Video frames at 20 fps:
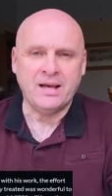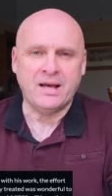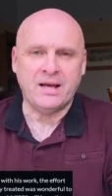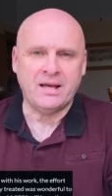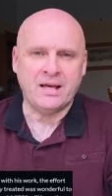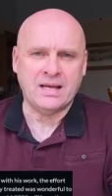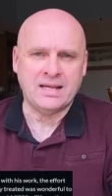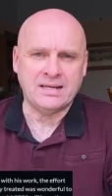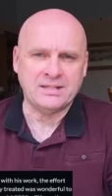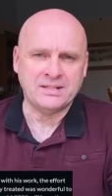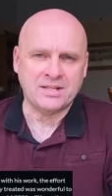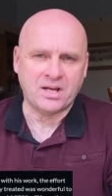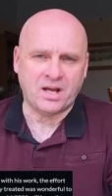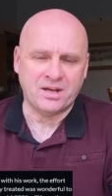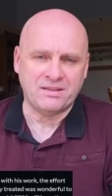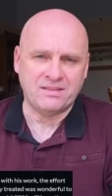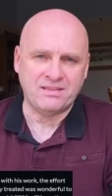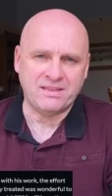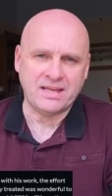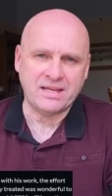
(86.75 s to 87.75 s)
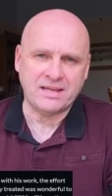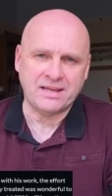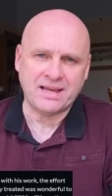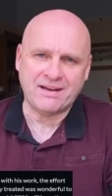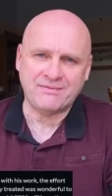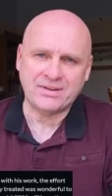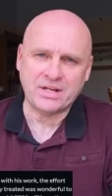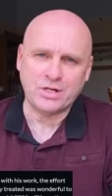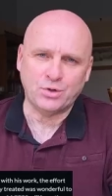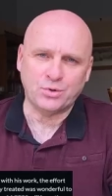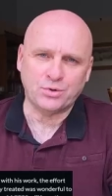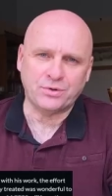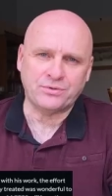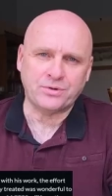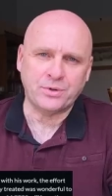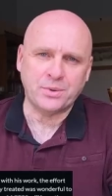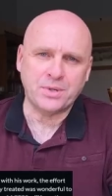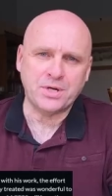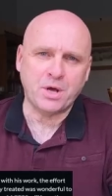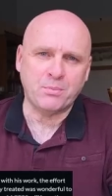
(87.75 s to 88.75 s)
And I think having looked
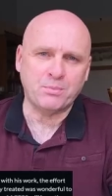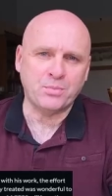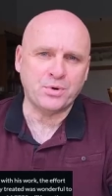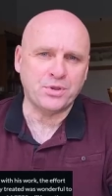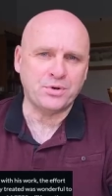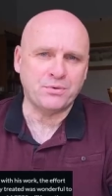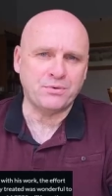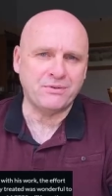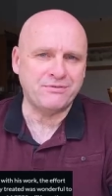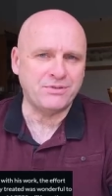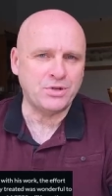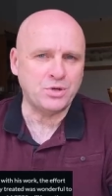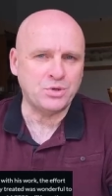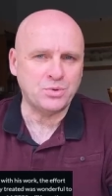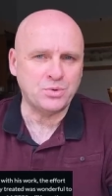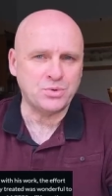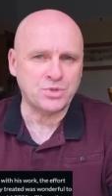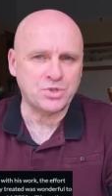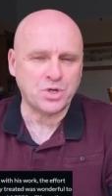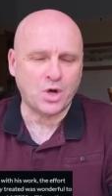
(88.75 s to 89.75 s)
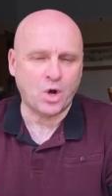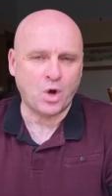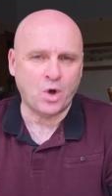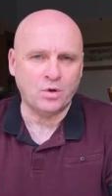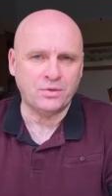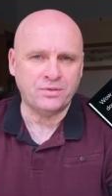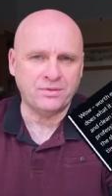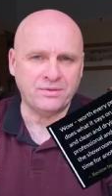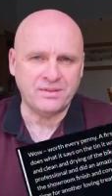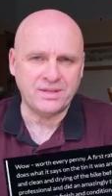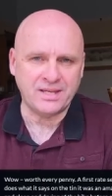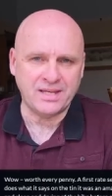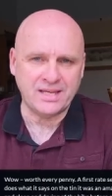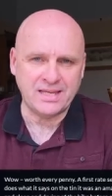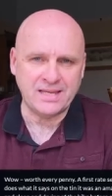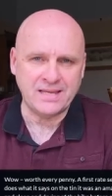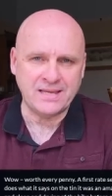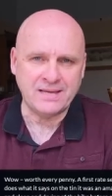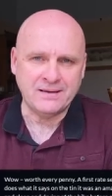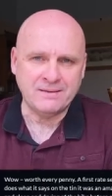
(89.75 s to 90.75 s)
through a number of the reviews on
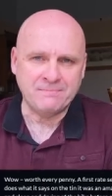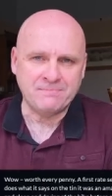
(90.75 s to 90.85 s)
the